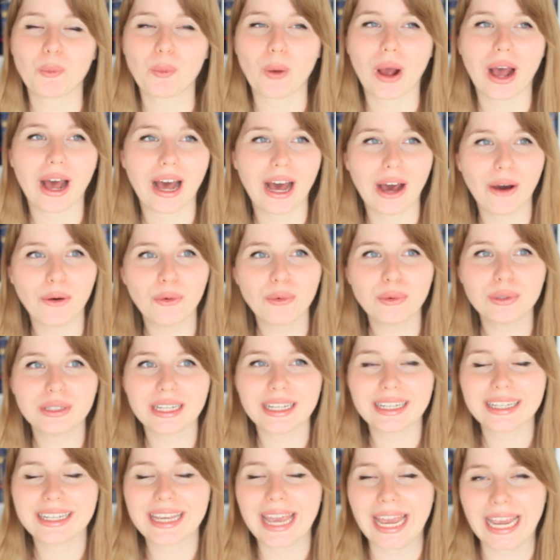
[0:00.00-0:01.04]
how
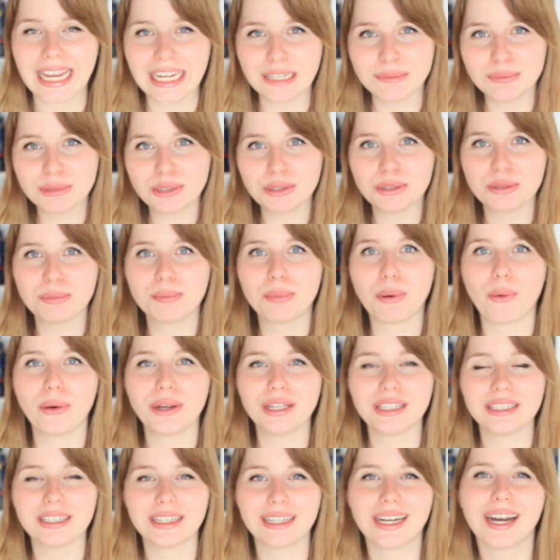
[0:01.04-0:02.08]
they came to the
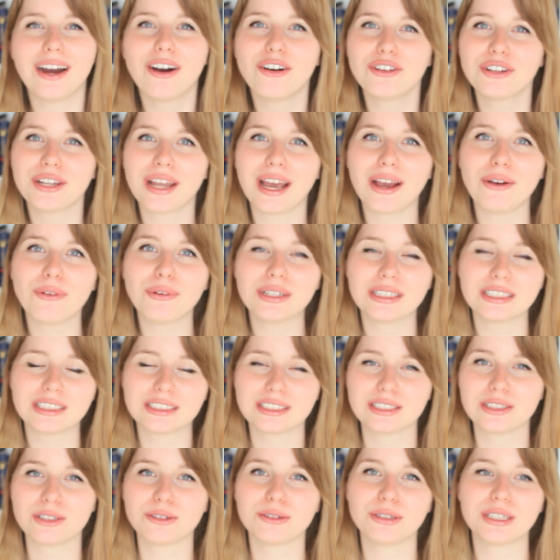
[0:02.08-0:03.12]
point they are now in the
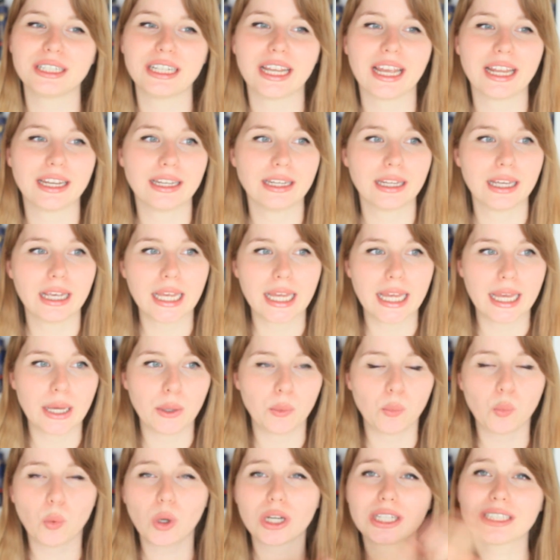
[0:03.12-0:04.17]
story and
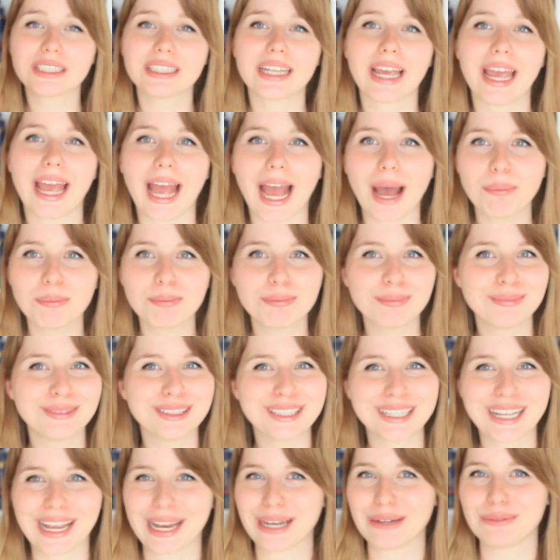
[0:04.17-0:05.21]
what
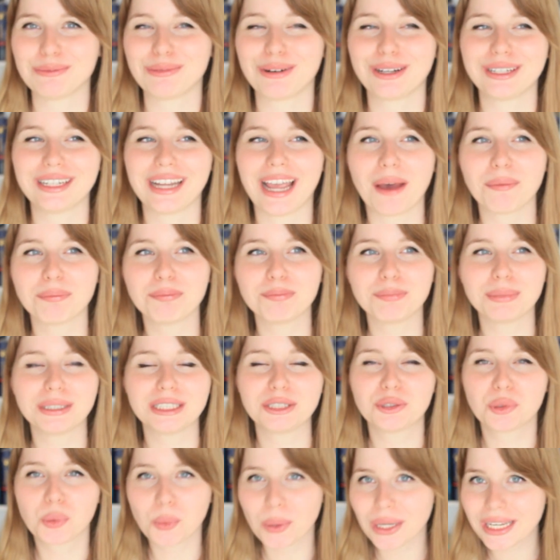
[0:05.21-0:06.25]
happened and what happened
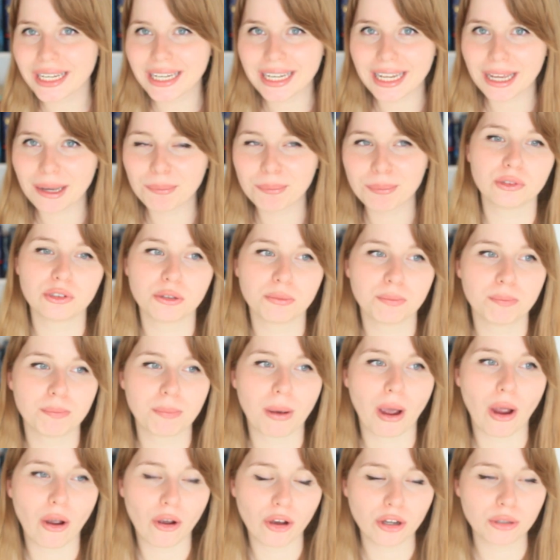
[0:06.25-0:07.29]
between them. The
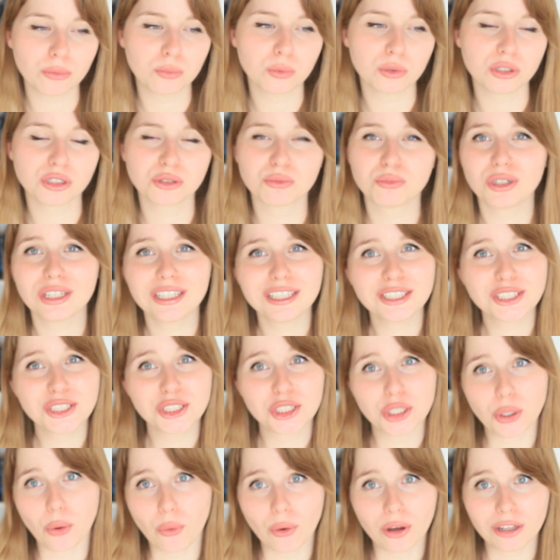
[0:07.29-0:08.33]
part was really
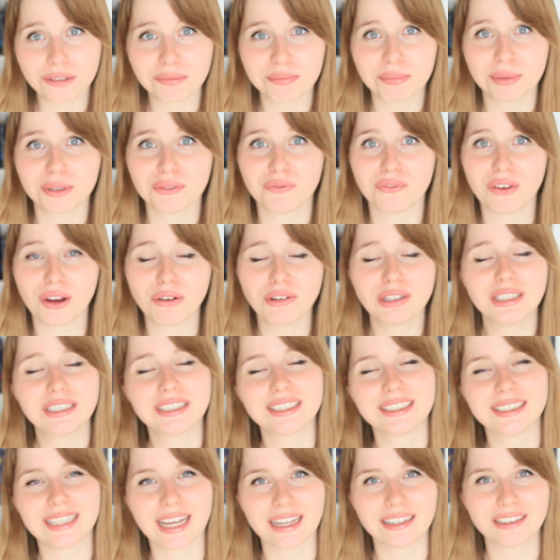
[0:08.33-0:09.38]
short but very
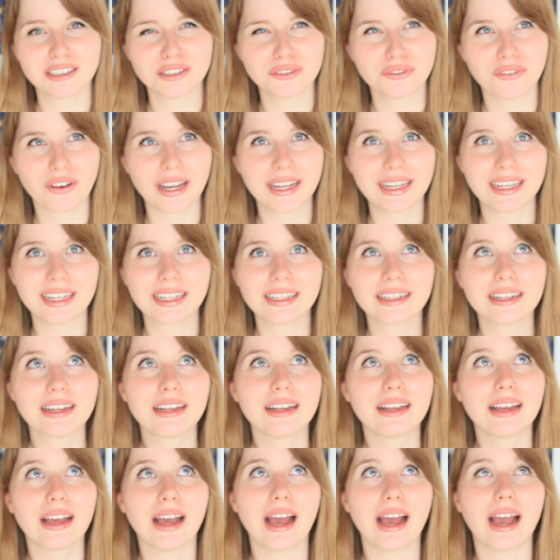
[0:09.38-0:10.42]
satisfying.
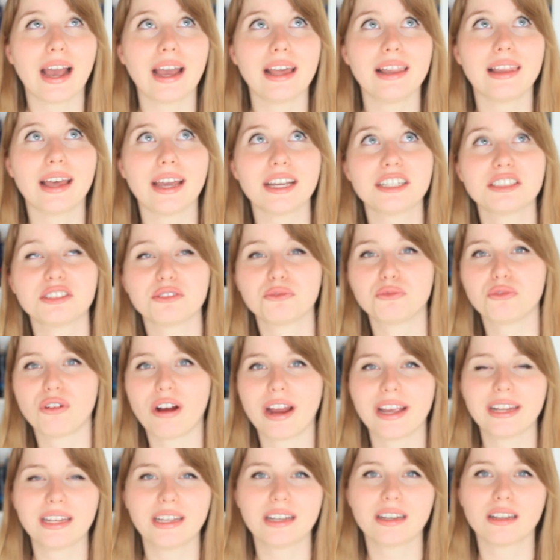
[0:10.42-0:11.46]
I like the
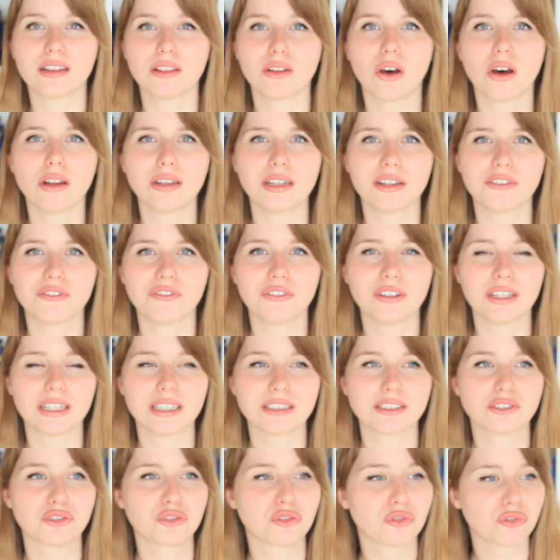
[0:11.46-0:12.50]
writing a lot. I think
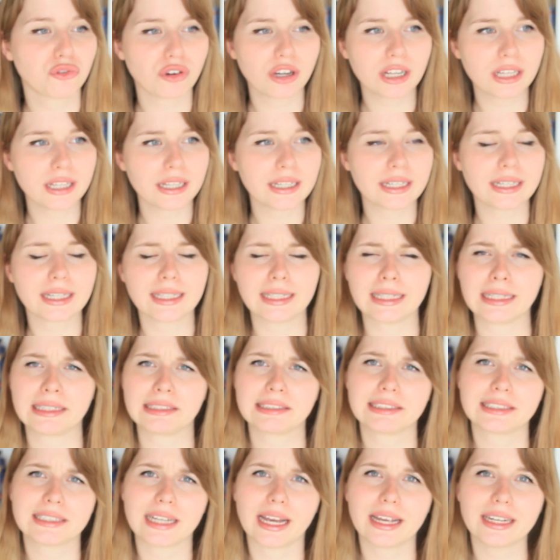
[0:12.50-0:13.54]
it's thrilling and
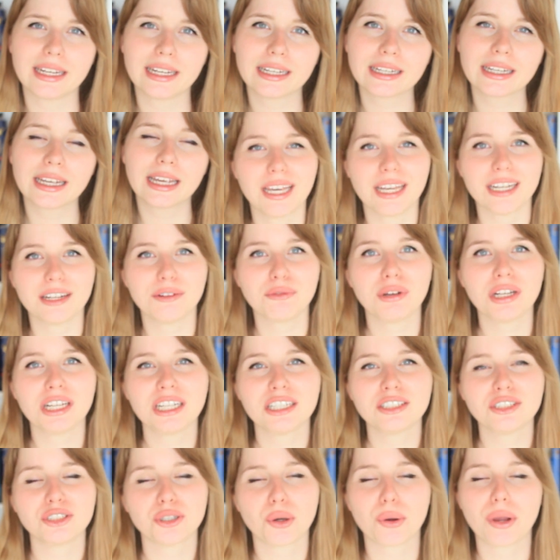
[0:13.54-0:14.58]
exciting, and I really
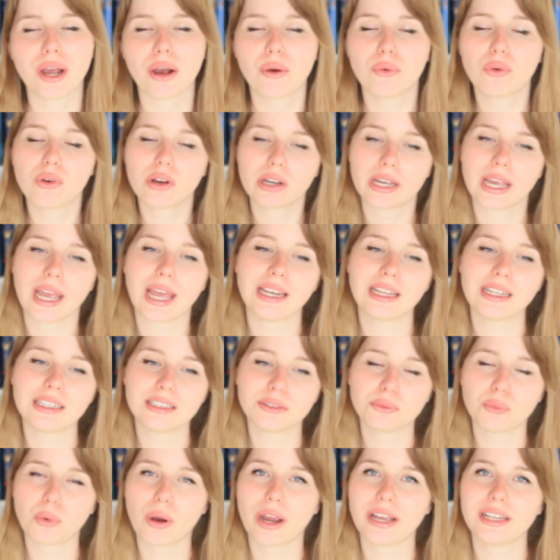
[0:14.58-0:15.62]
enjoy how organic
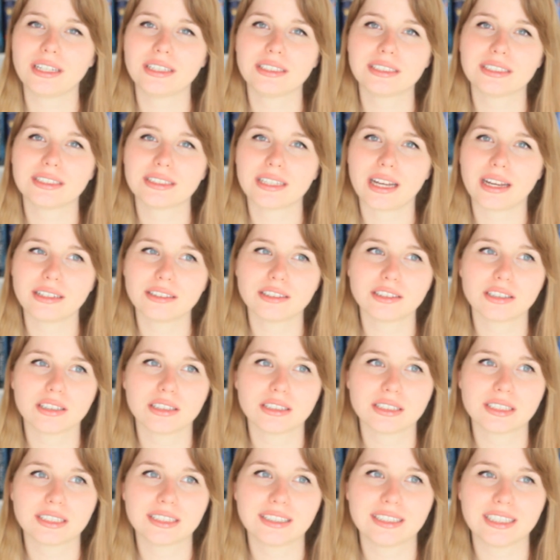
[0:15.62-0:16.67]
the writing style
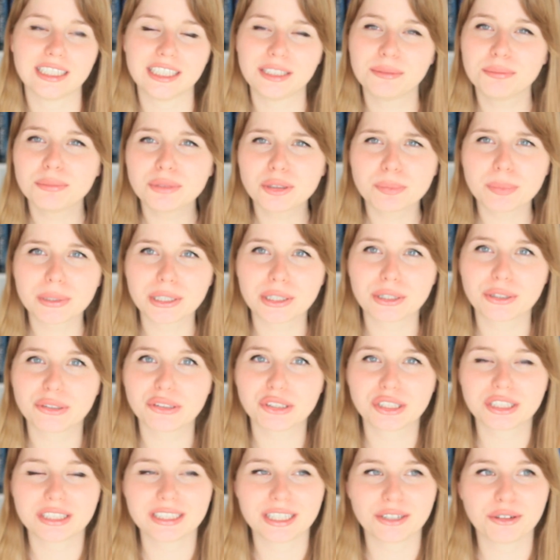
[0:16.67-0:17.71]
seems,
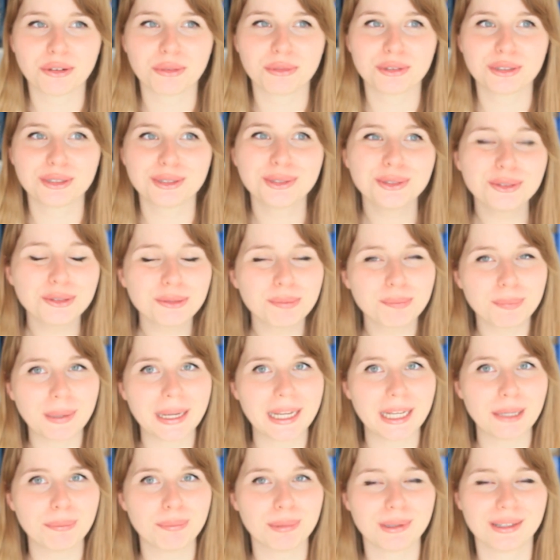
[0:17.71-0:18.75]
because there are two
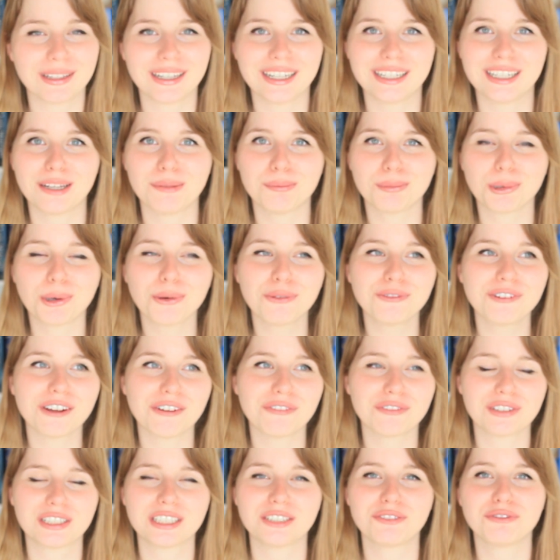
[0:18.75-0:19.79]
people and they both
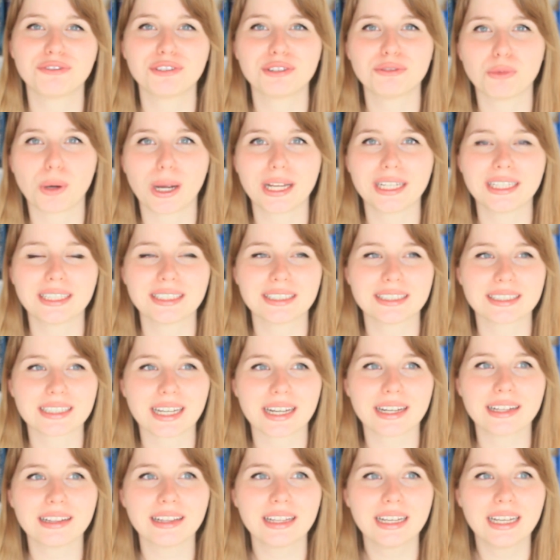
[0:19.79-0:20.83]
have a different writing
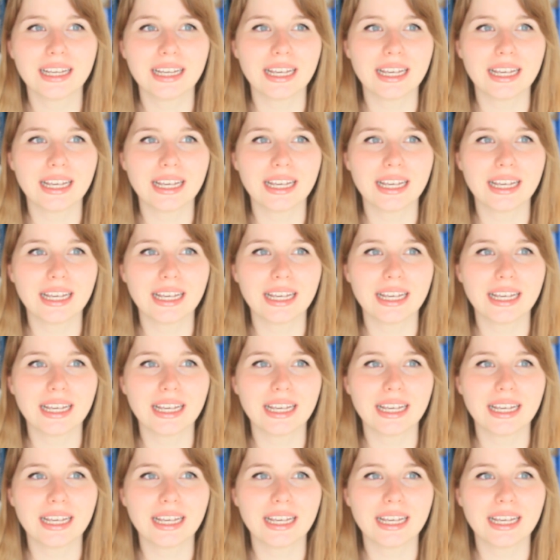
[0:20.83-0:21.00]
style,